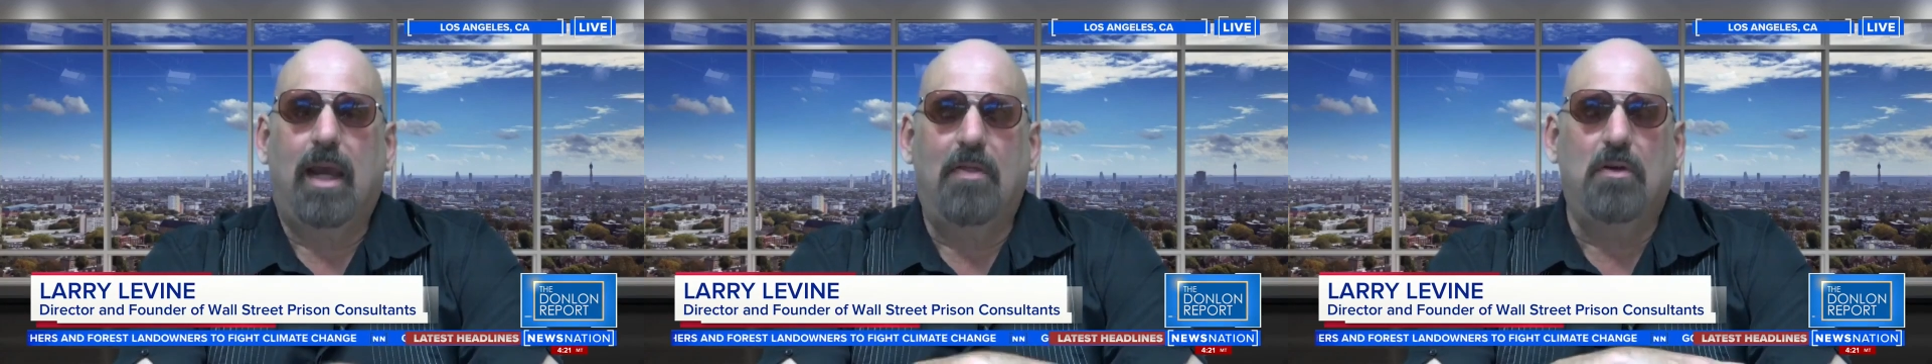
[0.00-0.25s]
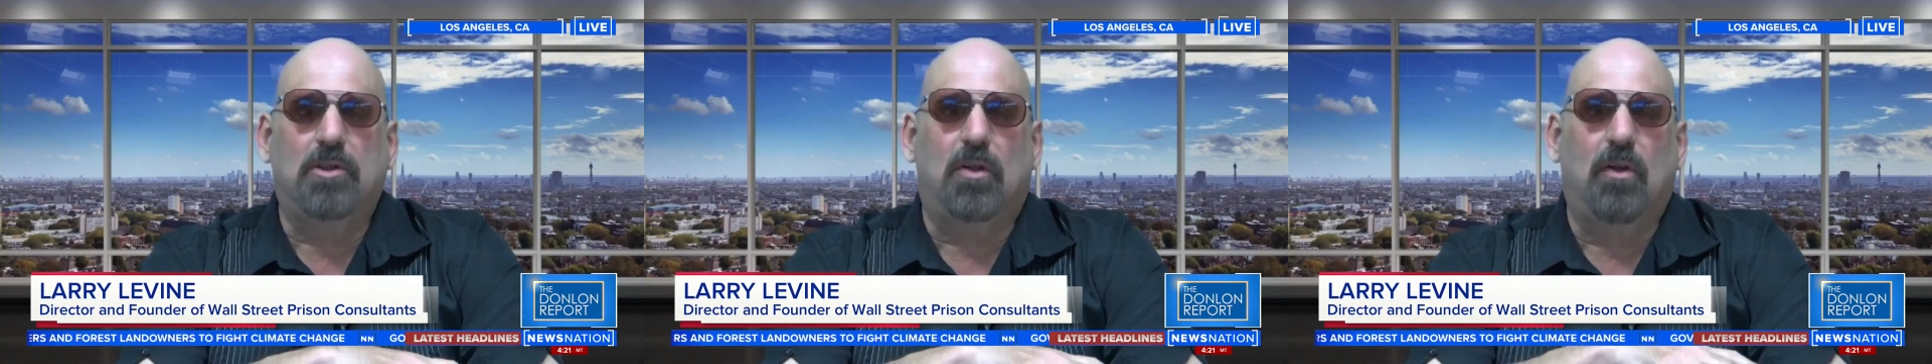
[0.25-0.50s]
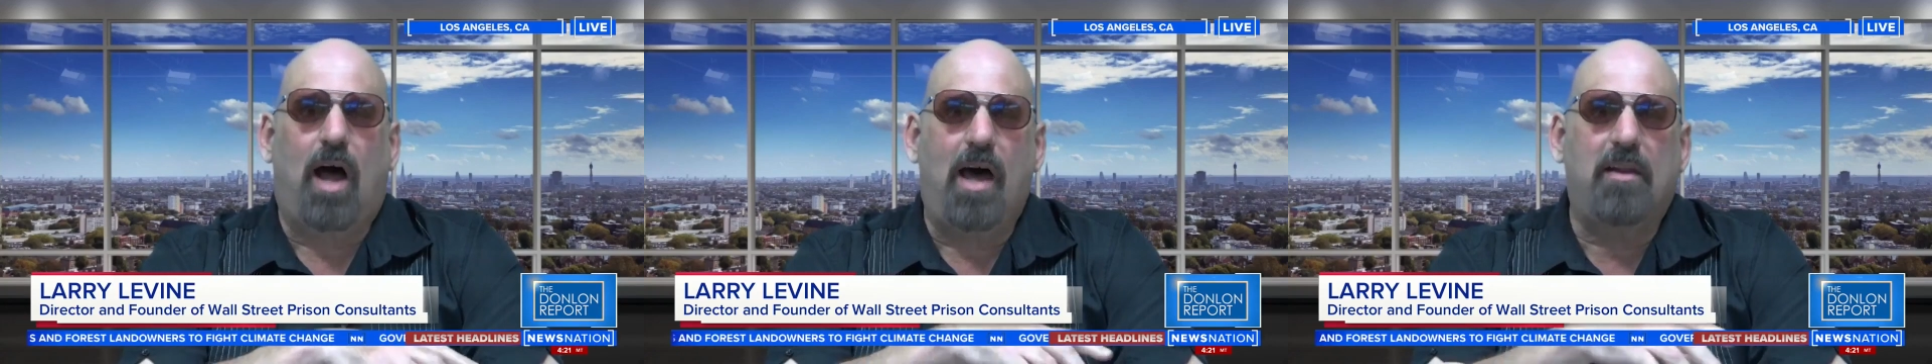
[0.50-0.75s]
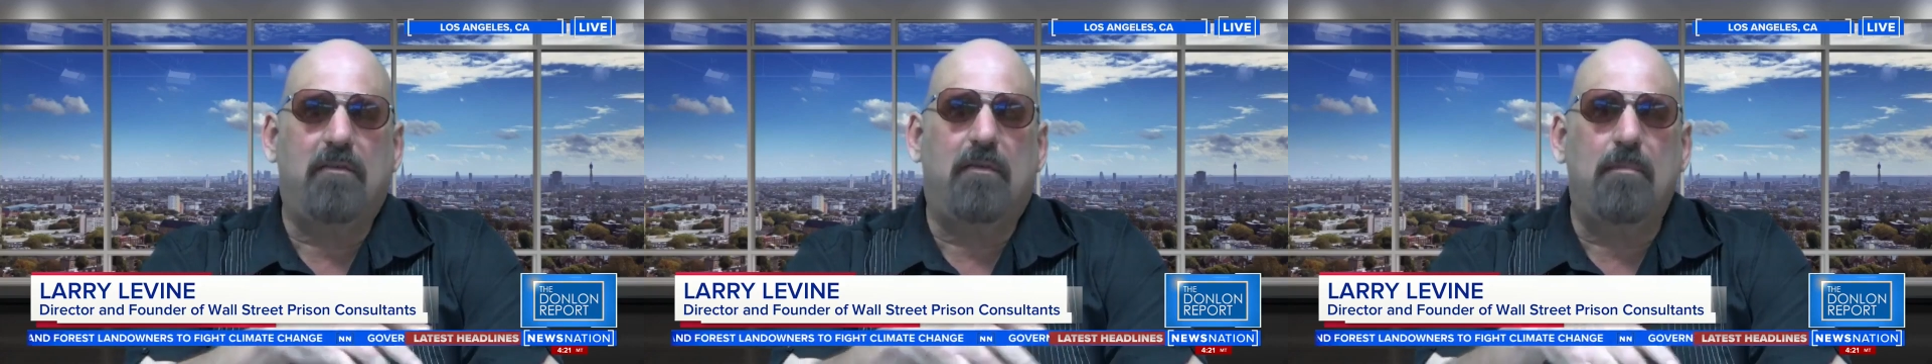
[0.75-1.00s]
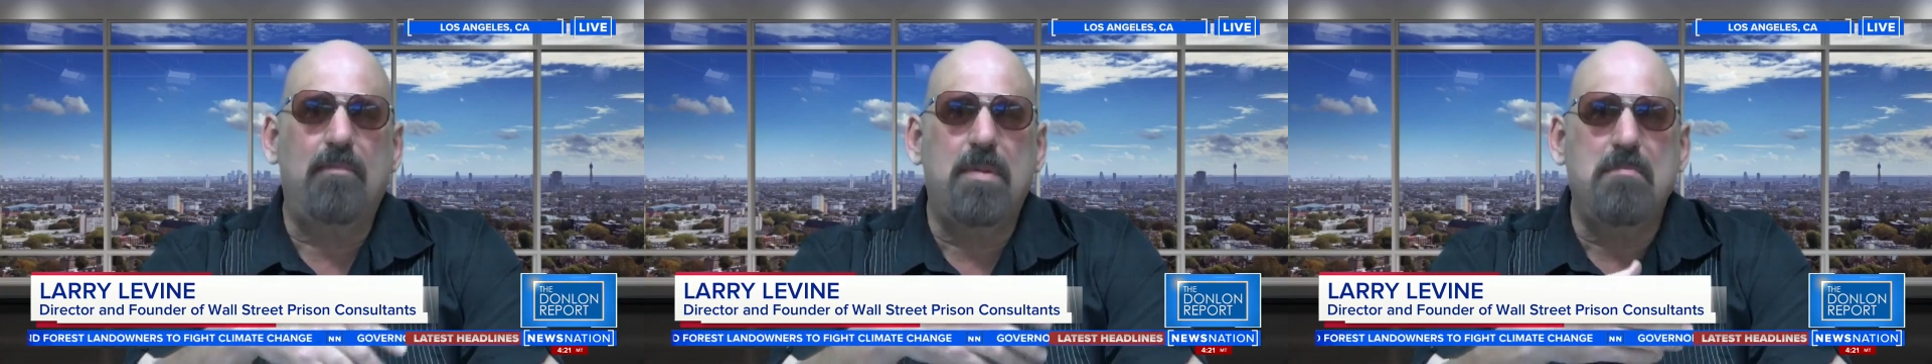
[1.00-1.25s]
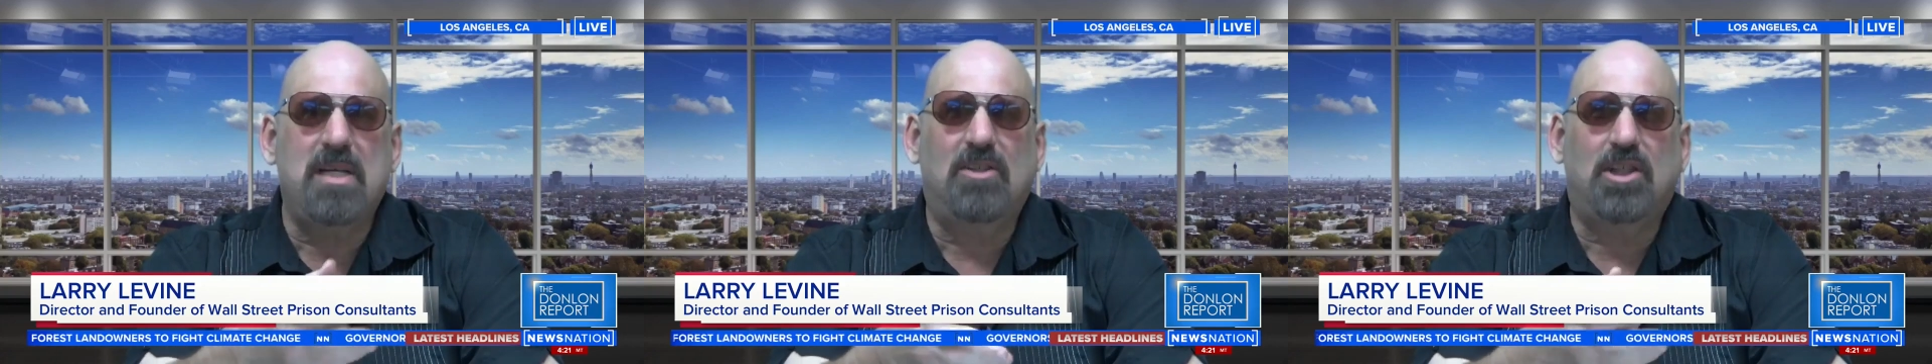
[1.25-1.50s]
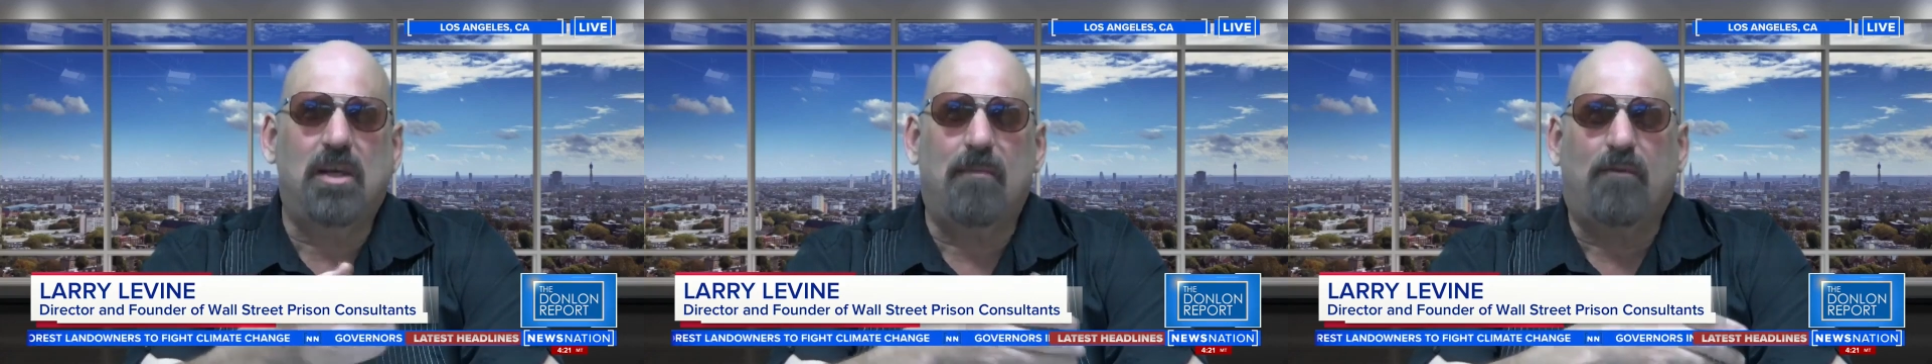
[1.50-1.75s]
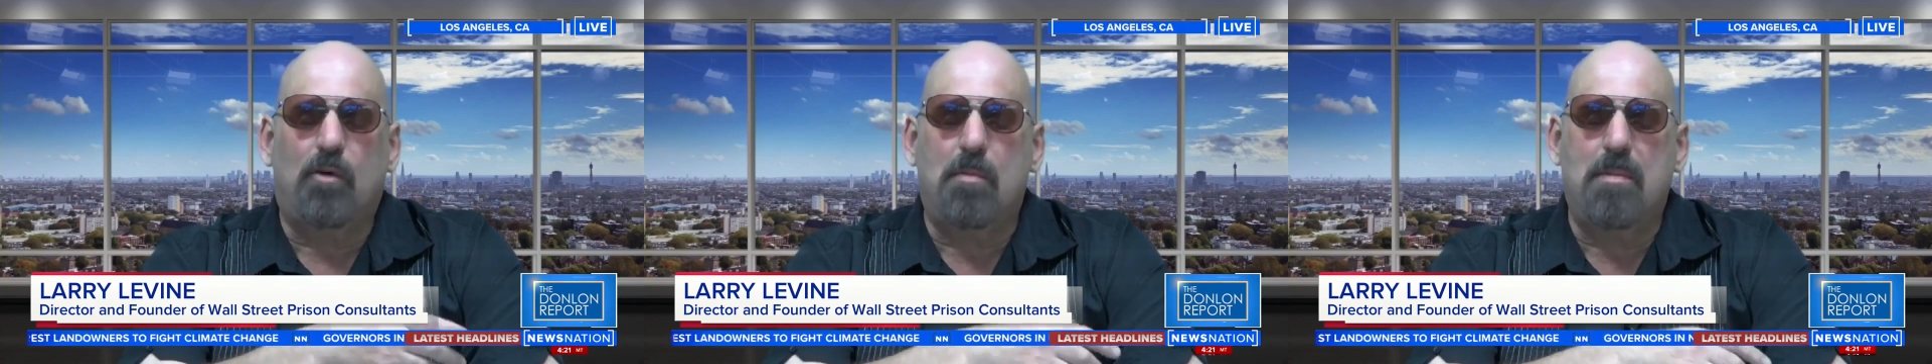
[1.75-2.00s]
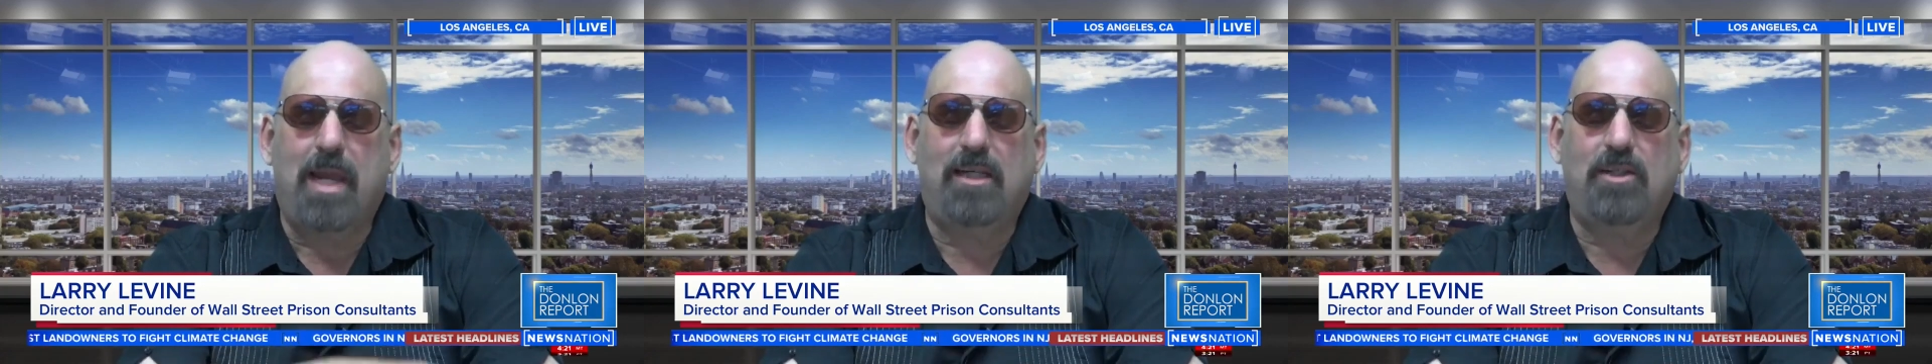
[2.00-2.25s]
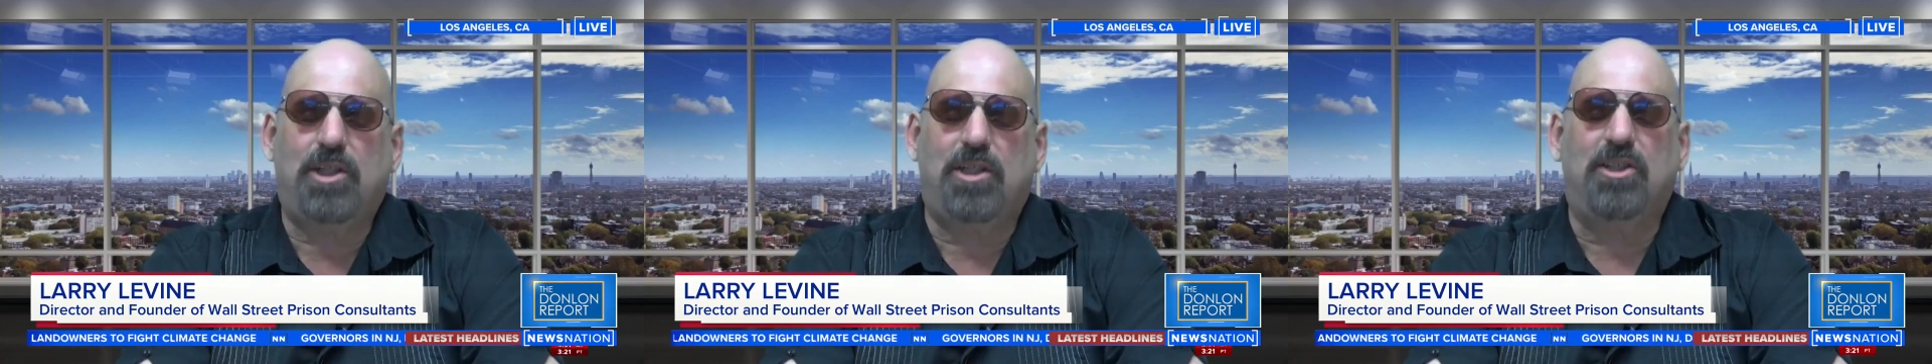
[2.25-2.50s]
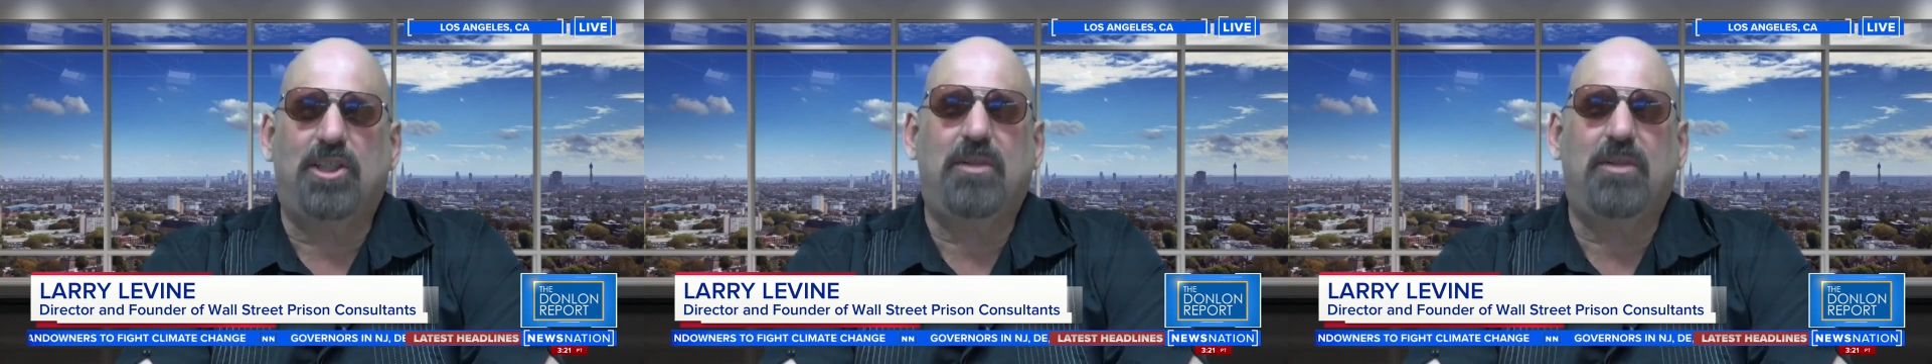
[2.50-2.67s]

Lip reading: And there's a lot of misinformation.